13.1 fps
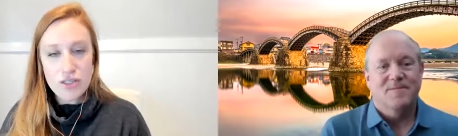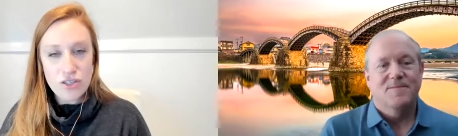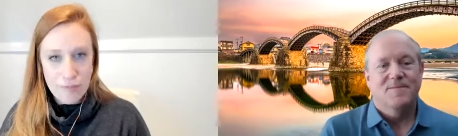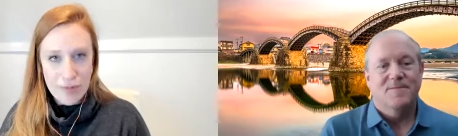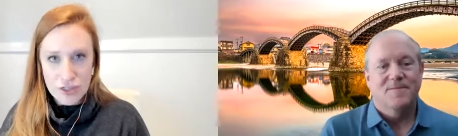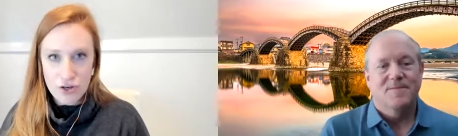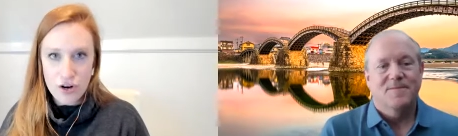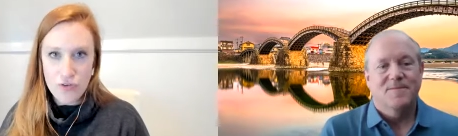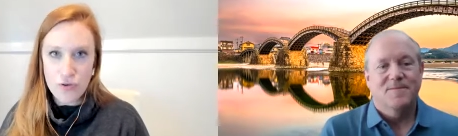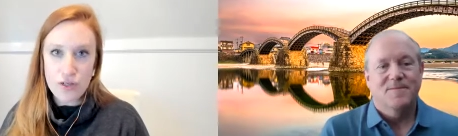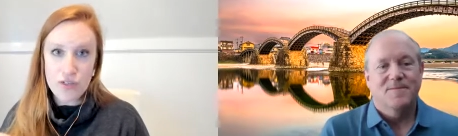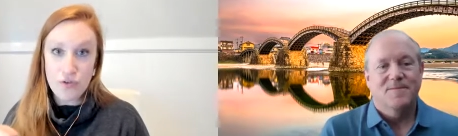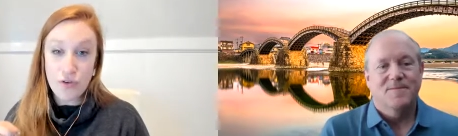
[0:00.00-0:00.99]
Speaker 1: So I mentioned our
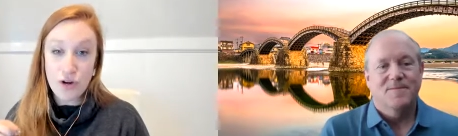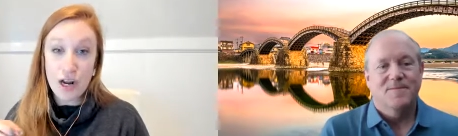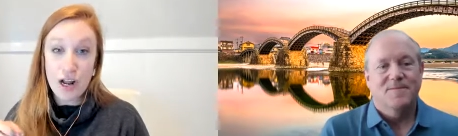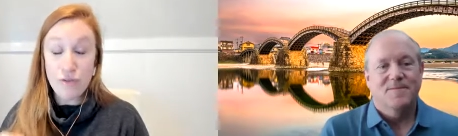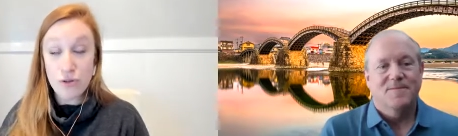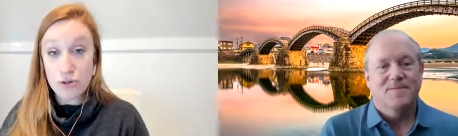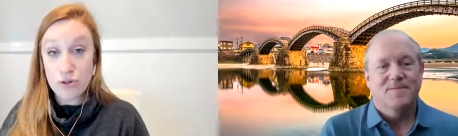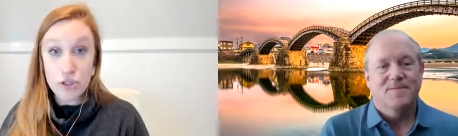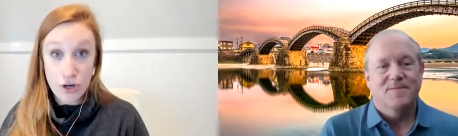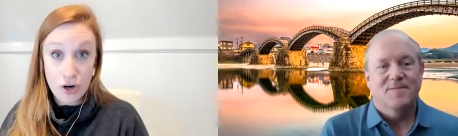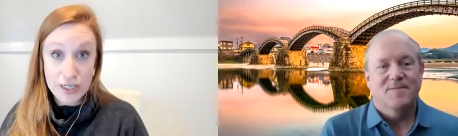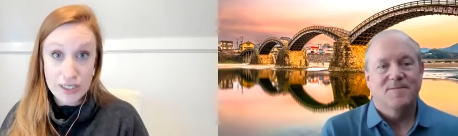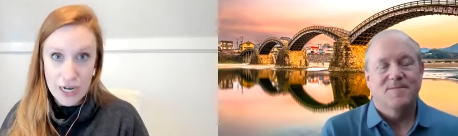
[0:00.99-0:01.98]
food is free of gluten,
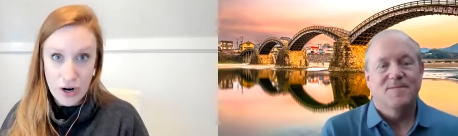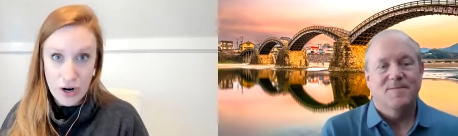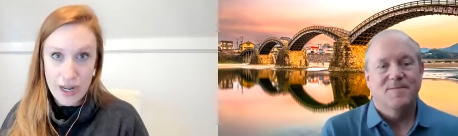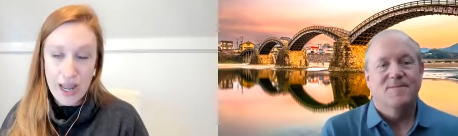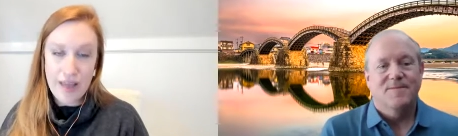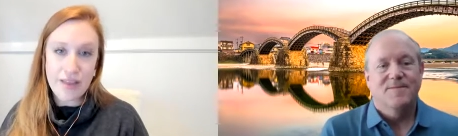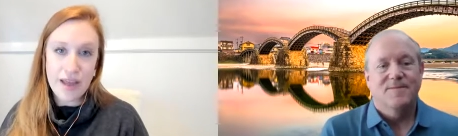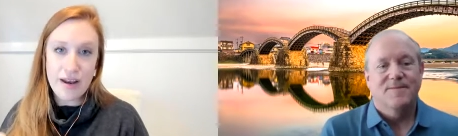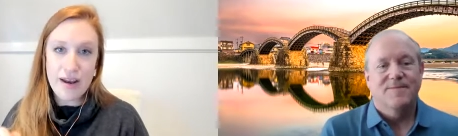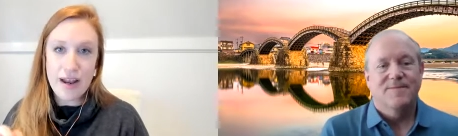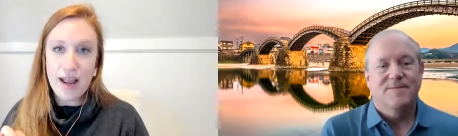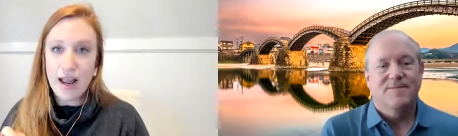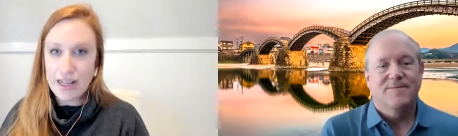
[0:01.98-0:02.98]
sugar, and dairy, and
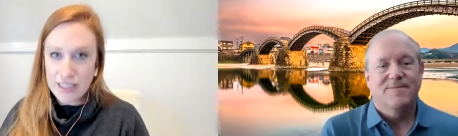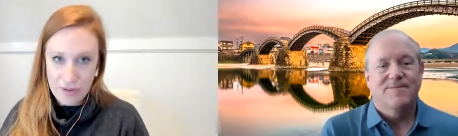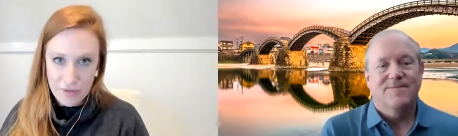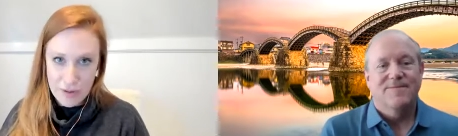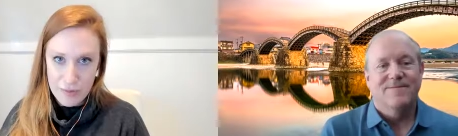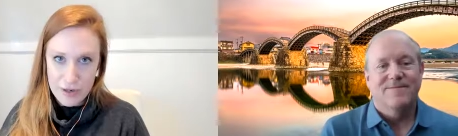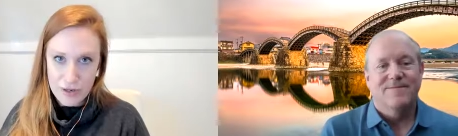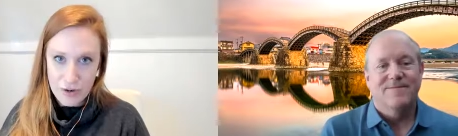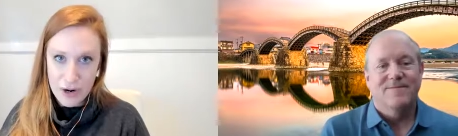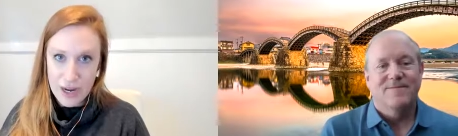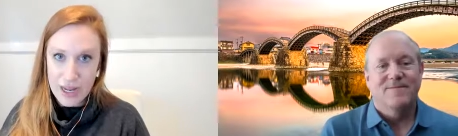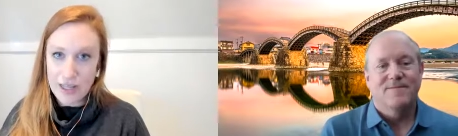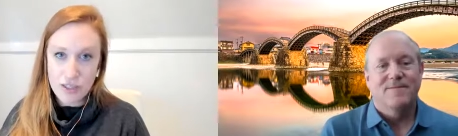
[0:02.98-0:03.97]
then
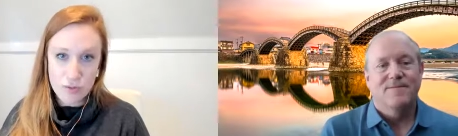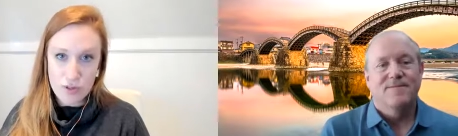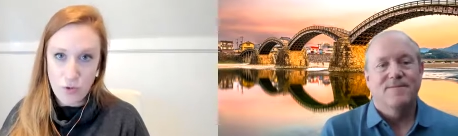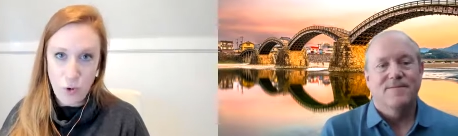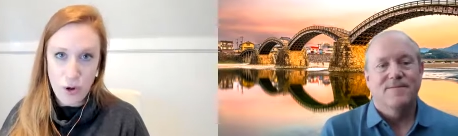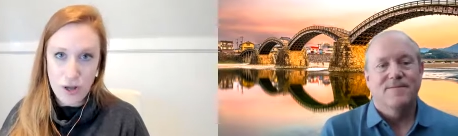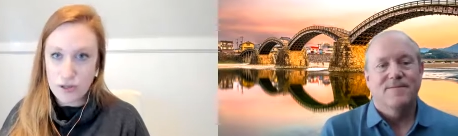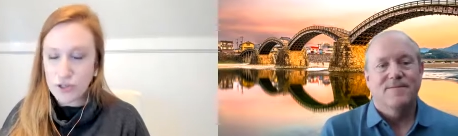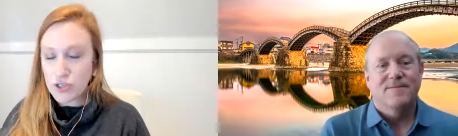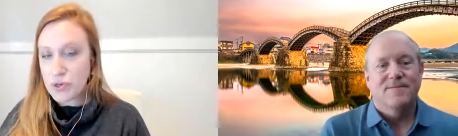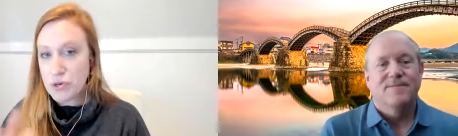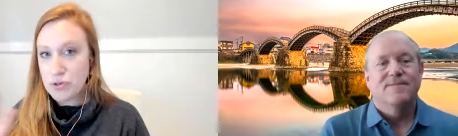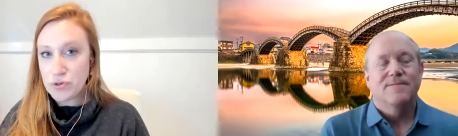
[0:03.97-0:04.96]
anti-inflammatory in terms of oils.
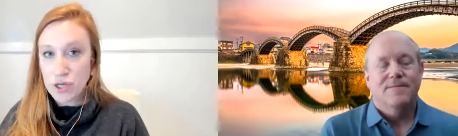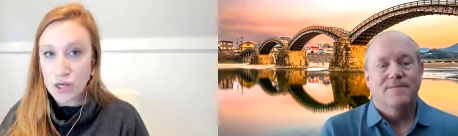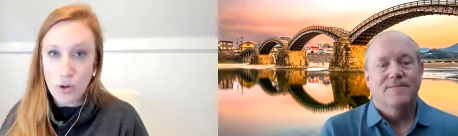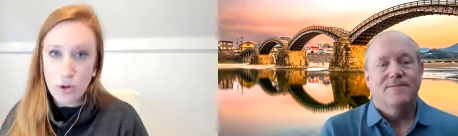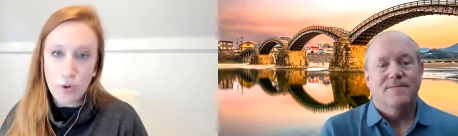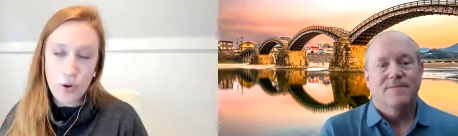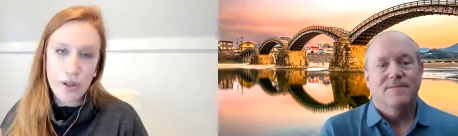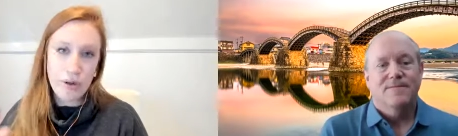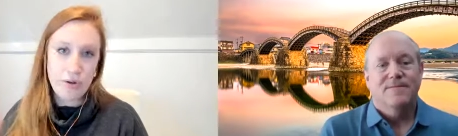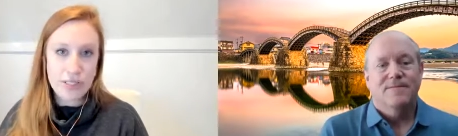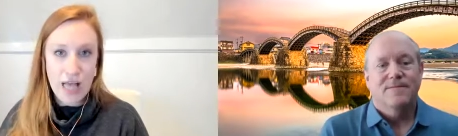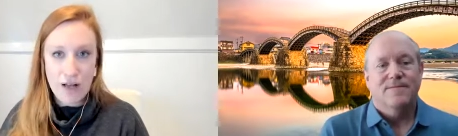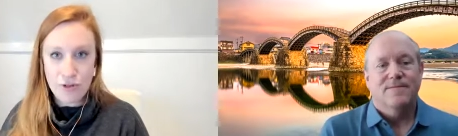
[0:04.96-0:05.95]
So we don't use canola oil
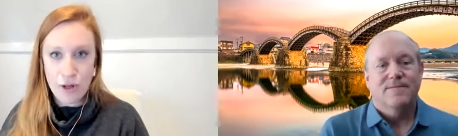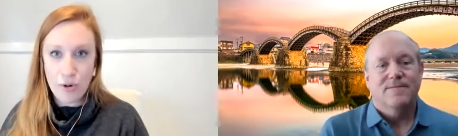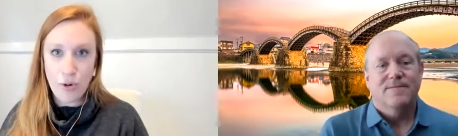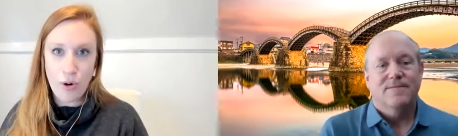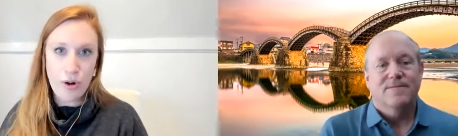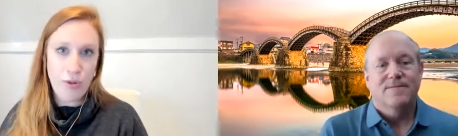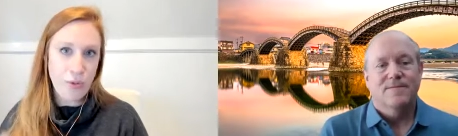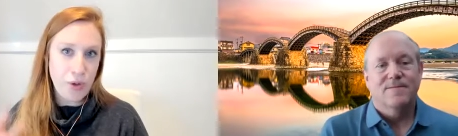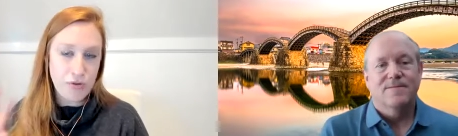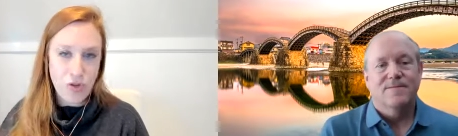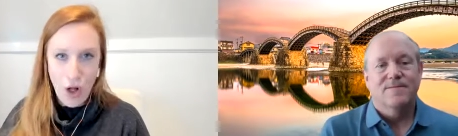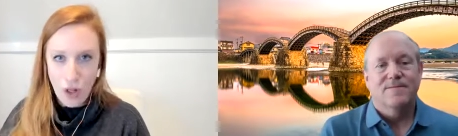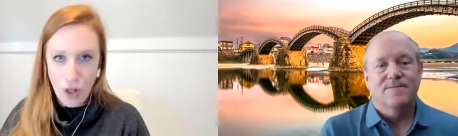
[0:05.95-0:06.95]
or safflower oil. We
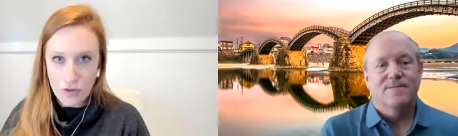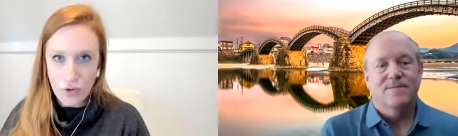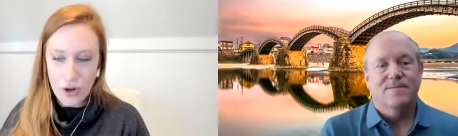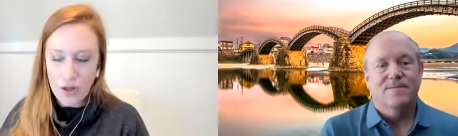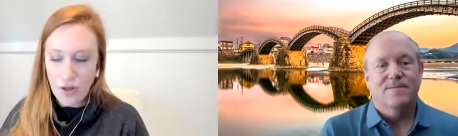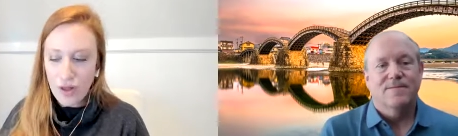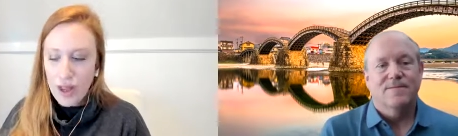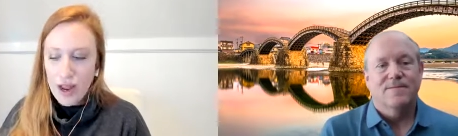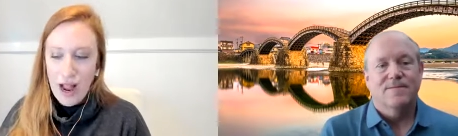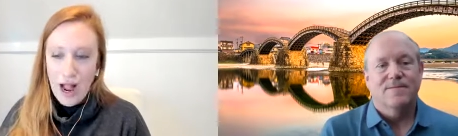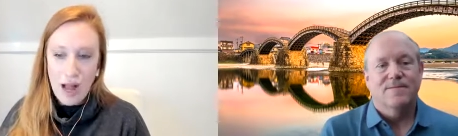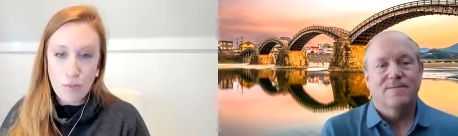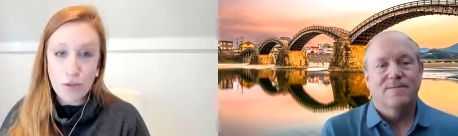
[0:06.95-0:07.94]
use olive oil,
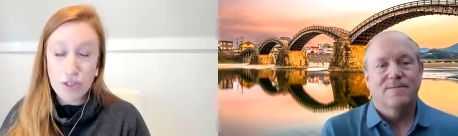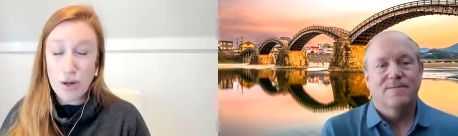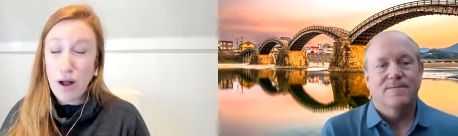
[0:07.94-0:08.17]
um, which